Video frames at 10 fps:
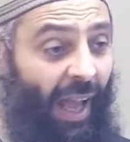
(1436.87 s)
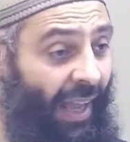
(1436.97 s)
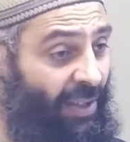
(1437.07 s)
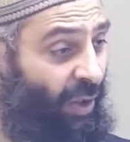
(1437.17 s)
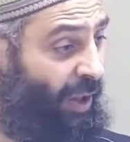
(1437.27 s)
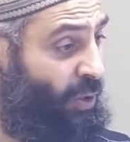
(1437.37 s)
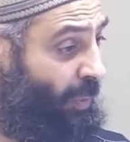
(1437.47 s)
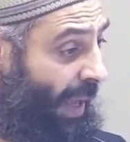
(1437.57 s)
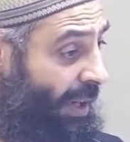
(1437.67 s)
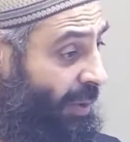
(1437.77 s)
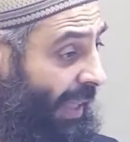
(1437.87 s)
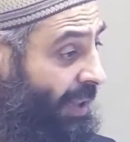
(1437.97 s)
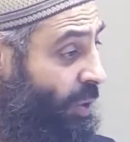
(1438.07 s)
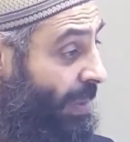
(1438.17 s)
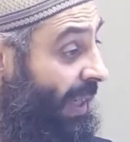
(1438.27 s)
I ask Allah subhanahu wa
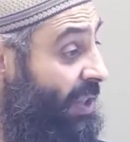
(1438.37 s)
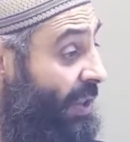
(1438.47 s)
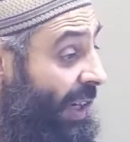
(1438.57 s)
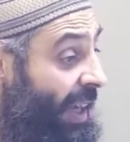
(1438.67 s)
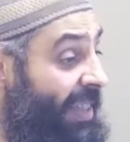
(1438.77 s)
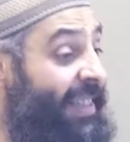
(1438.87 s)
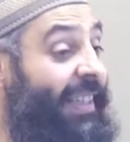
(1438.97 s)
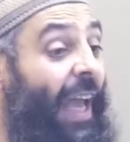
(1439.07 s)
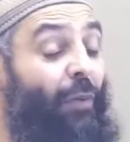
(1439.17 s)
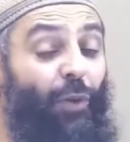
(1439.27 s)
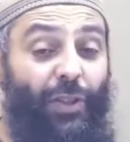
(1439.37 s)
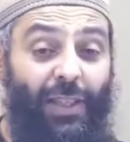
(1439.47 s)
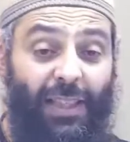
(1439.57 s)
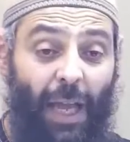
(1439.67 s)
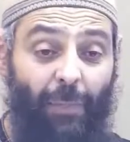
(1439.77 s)
ta'ala to make us realize that
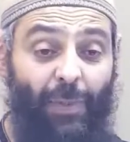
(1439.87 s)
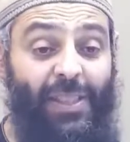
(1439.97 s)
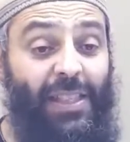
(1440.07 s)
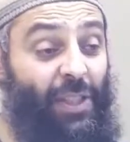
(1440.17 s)
everything that happens